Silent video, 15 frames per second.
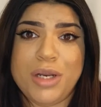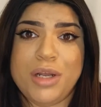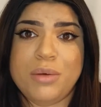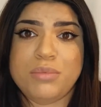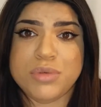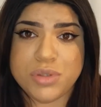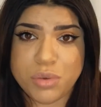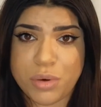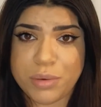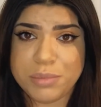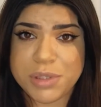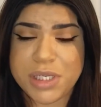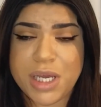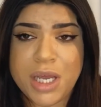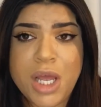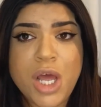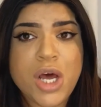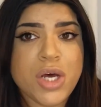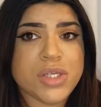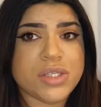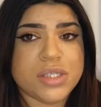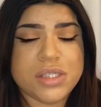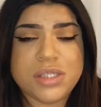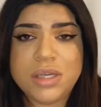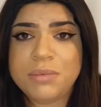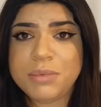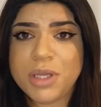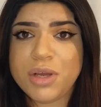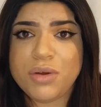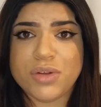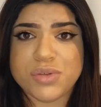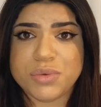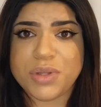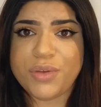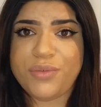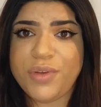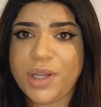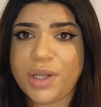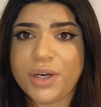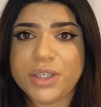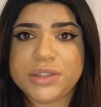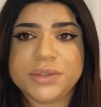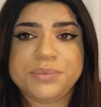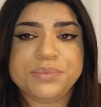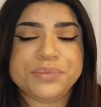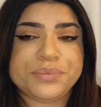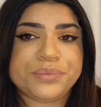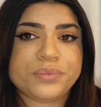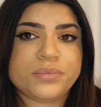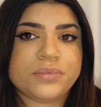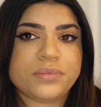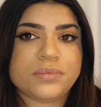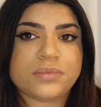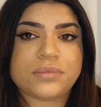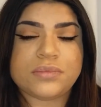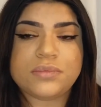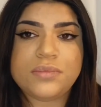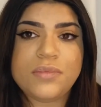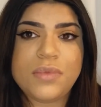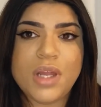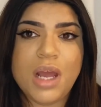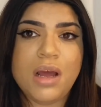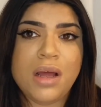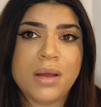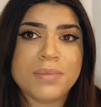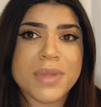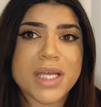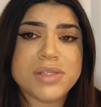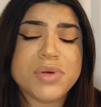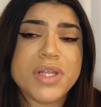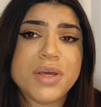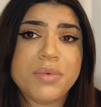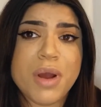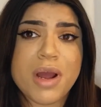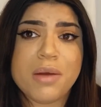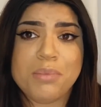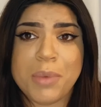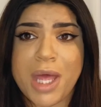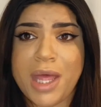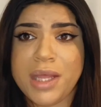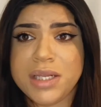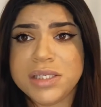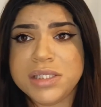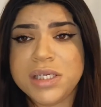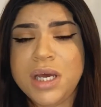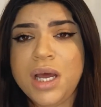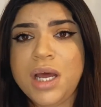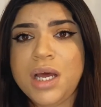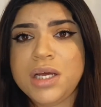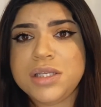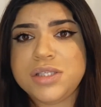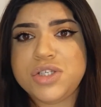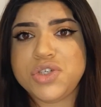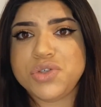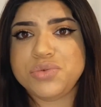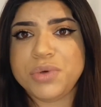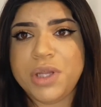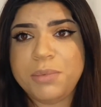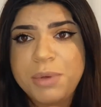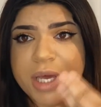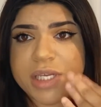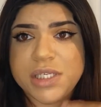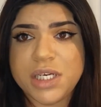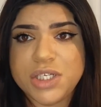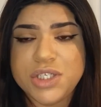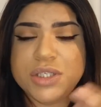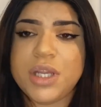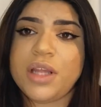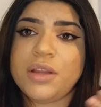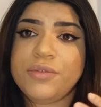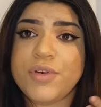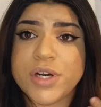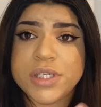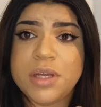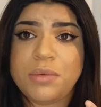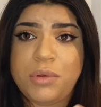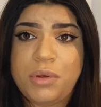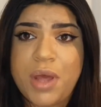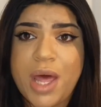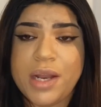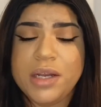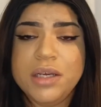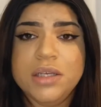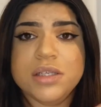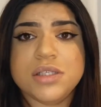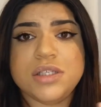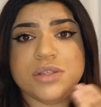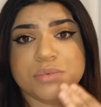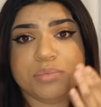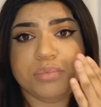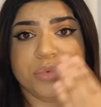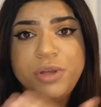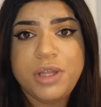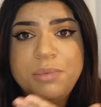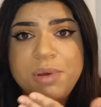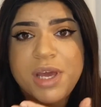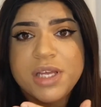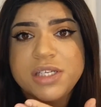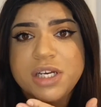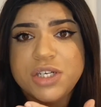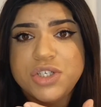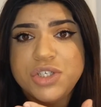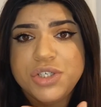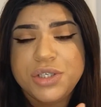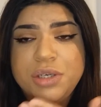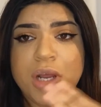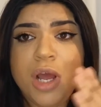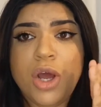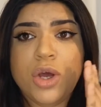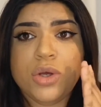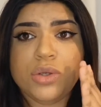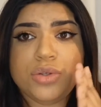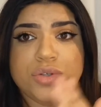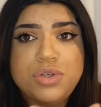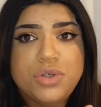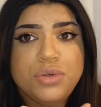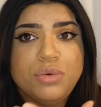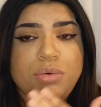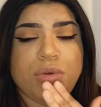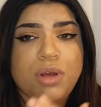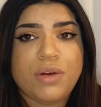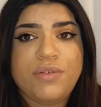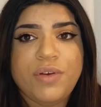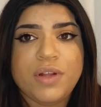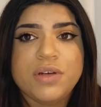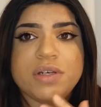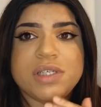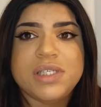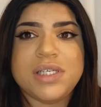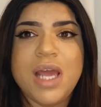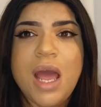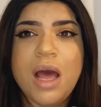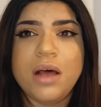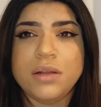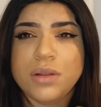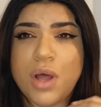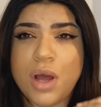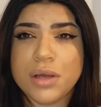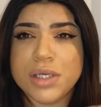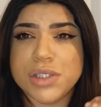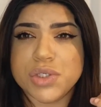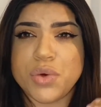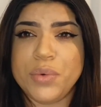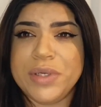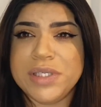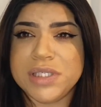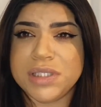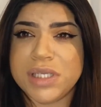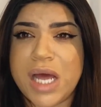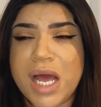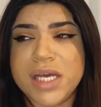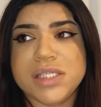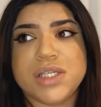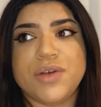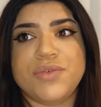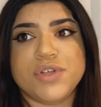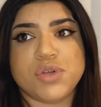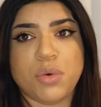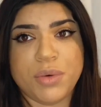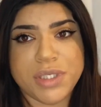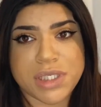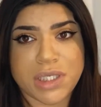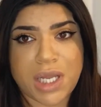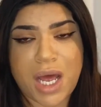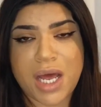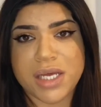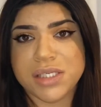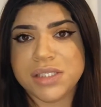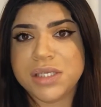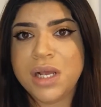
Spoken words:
absorbs it. So the same thing goes with the fillers. That's why they recommend to really pay attention, like the first time you get it, to really pay attention to your fillers, see how long it's going to last. If it's going to last